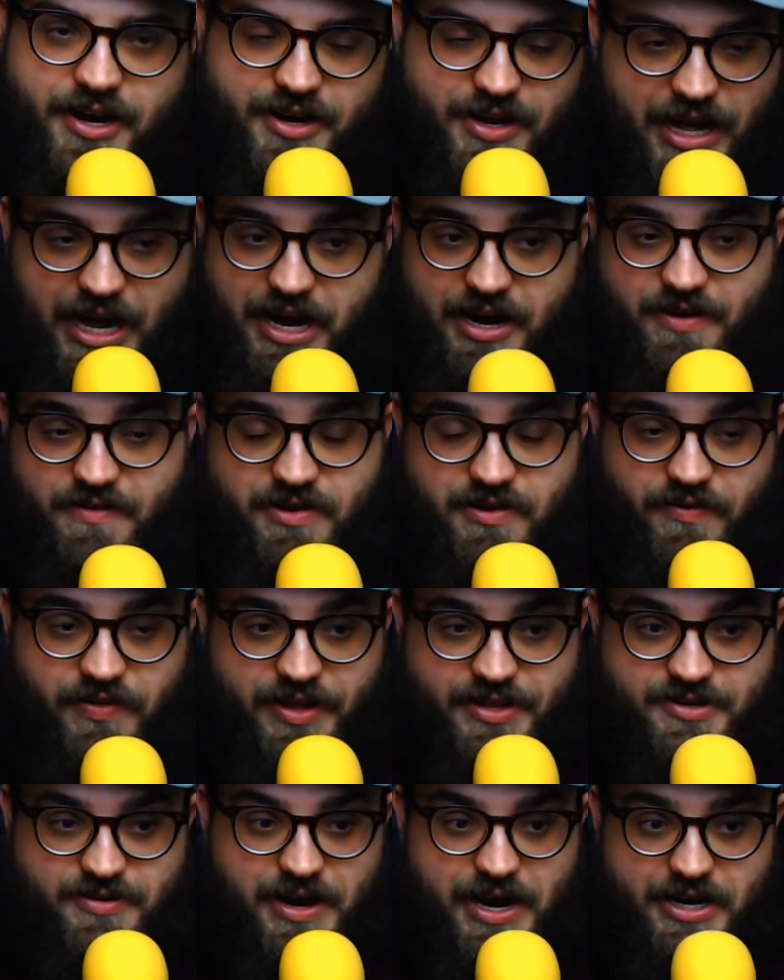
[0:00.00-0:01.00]
I don't even know if
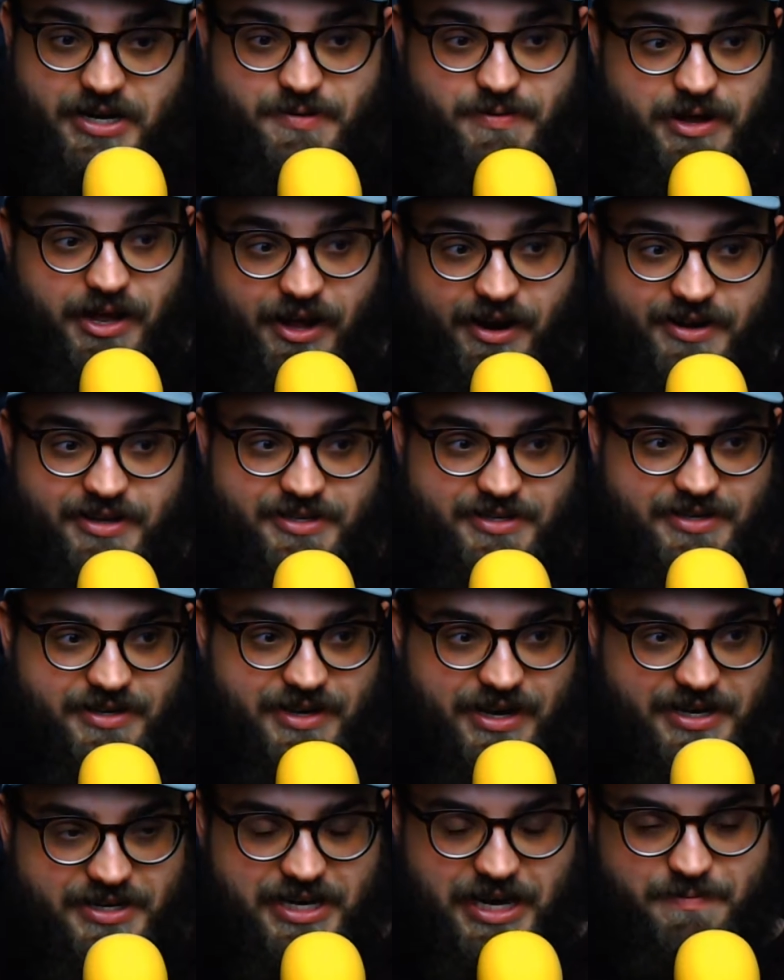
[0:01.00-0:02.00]
that's right, to be honest.
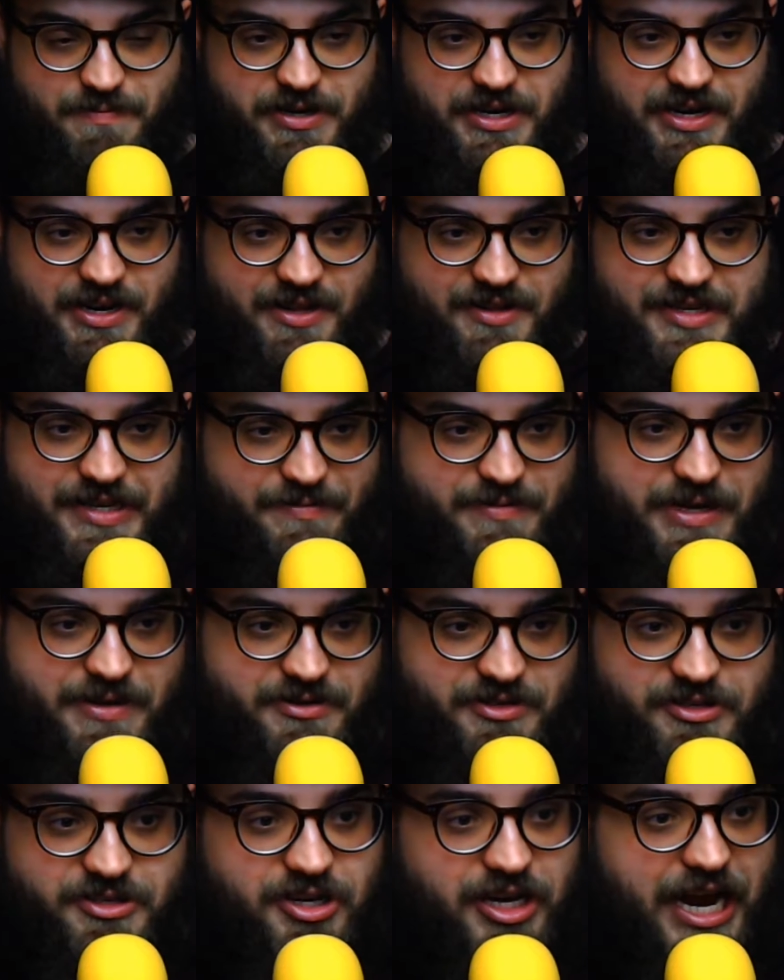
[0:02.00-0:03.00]
I typed it in, and sometimes
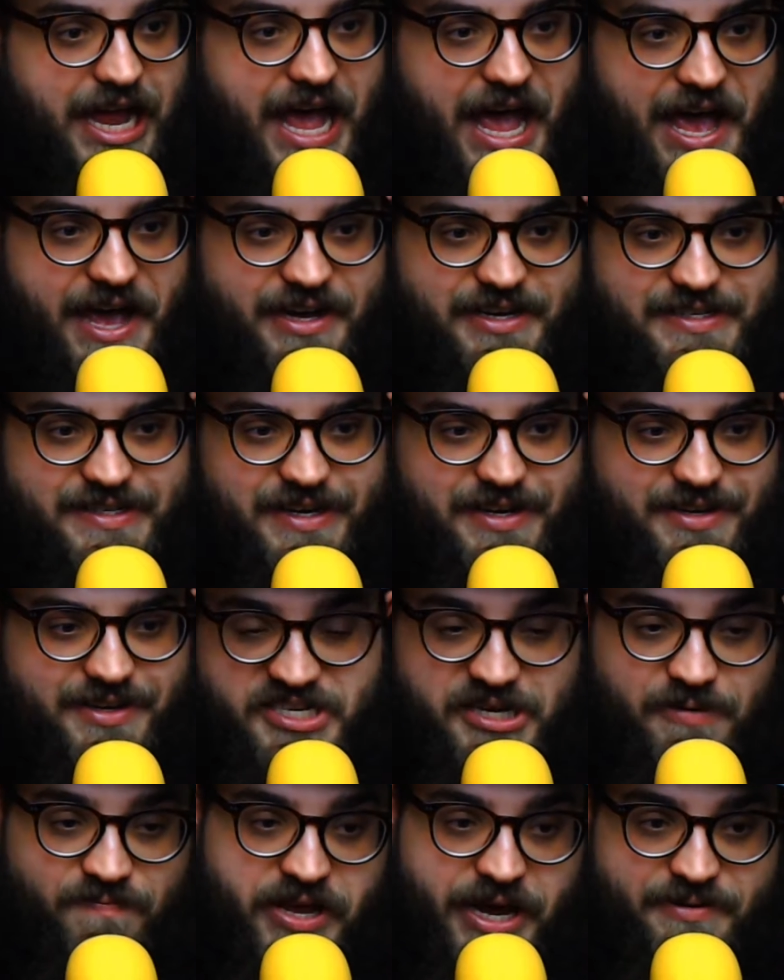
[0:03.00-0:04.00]
those are gags.
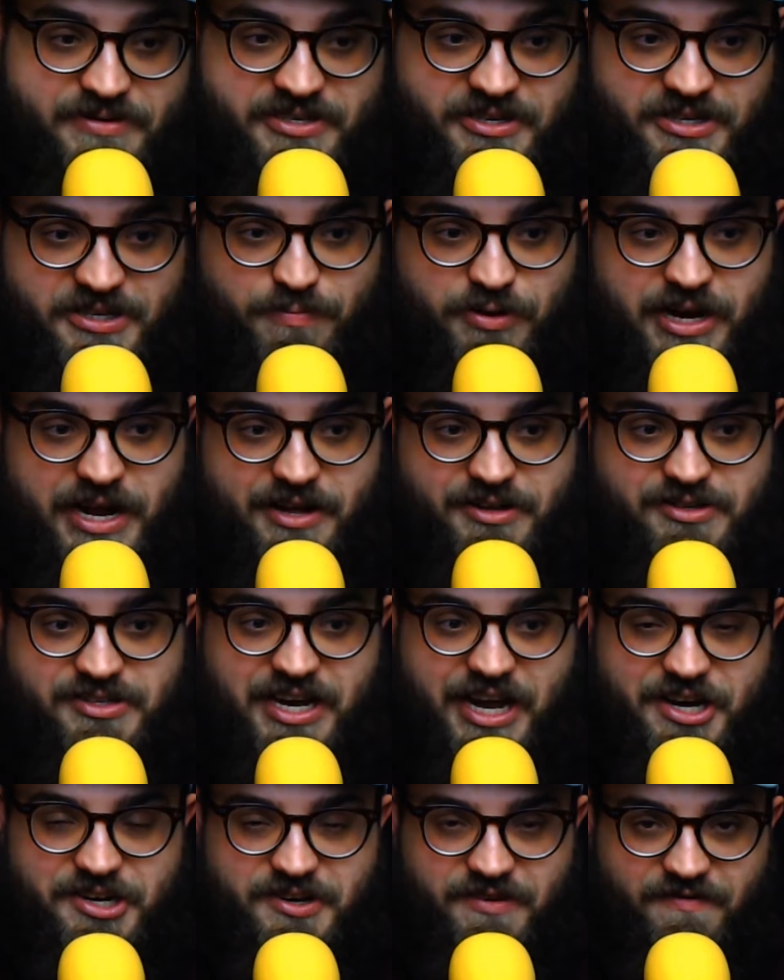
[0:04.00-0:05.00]
Sometimes those
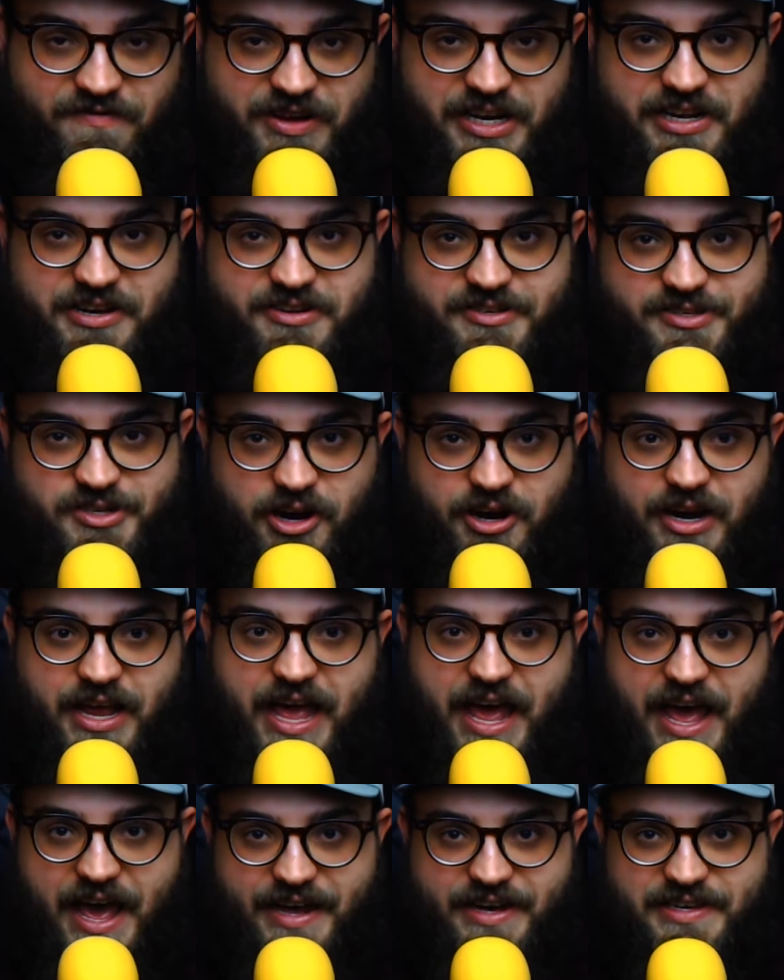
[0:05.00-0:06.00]
pronunciation videos are
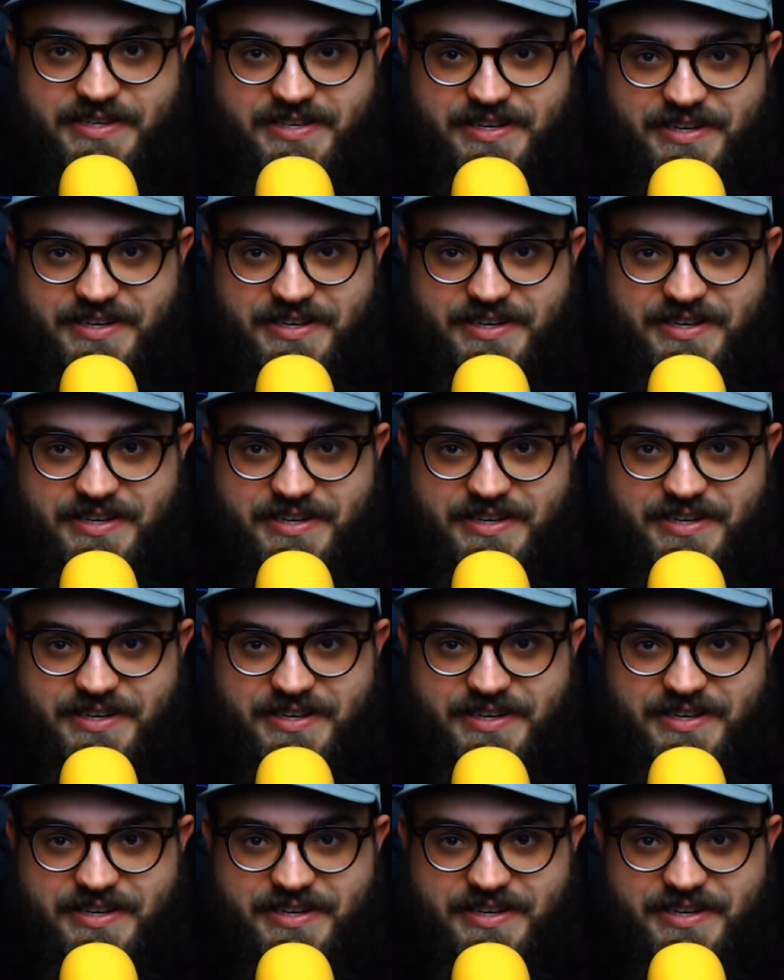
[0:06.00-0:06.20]
gags.